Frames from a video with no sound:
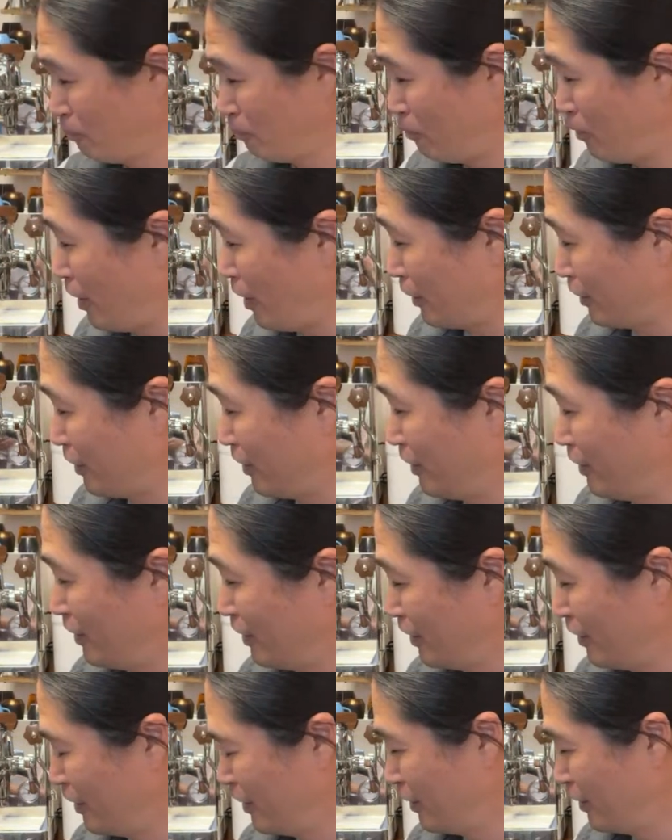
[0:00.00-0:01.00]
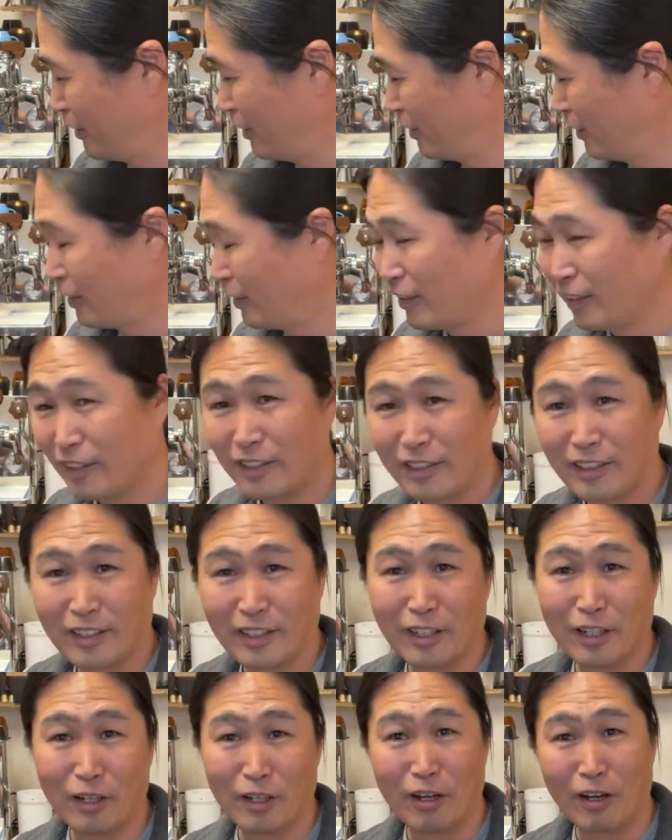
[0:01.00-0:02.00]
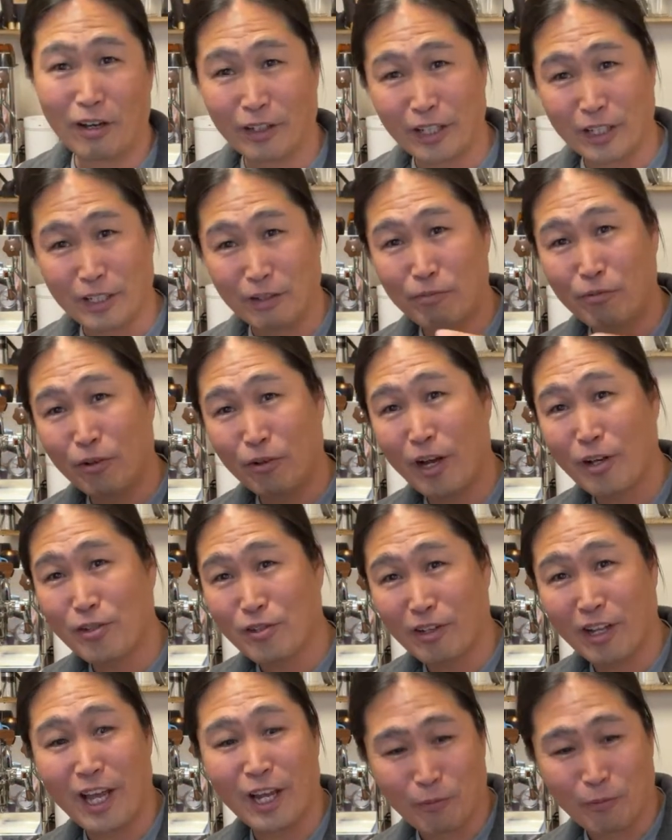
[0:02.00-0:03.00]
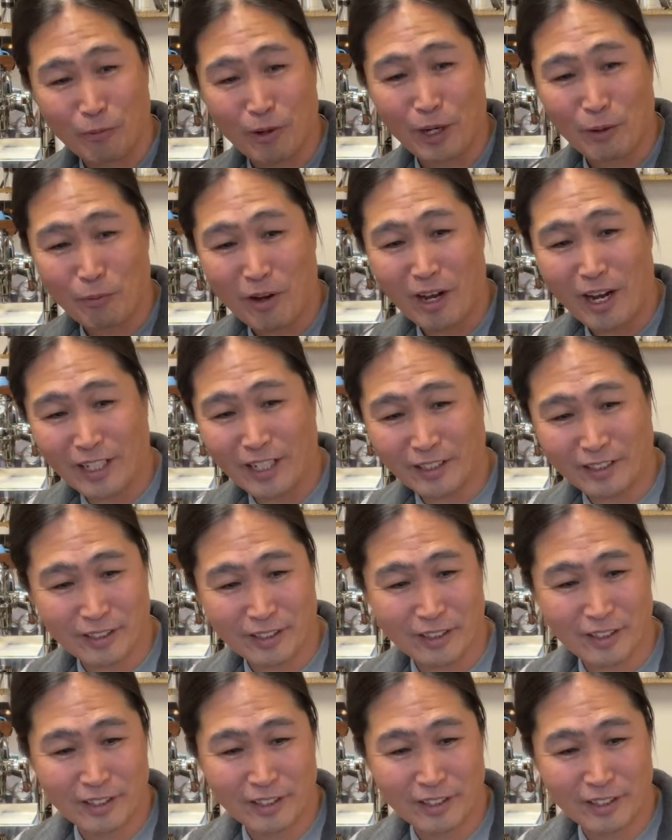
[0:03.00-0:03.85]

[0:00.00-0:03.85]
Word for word: But again, if you guys like red wine,